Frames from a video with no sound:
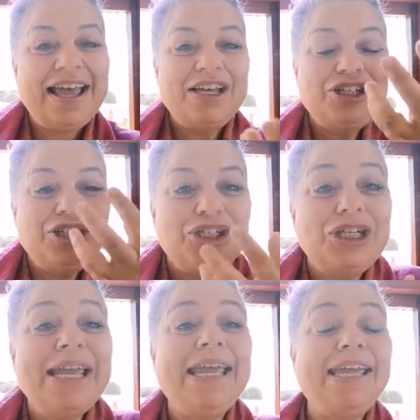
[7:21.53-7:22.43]
a
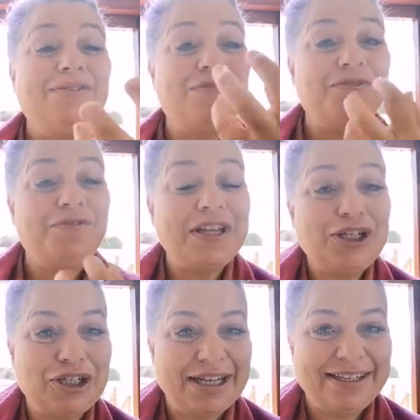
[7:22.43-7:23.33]
shared
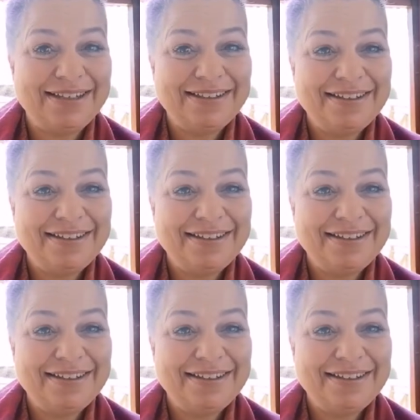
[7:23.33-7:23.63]
vision.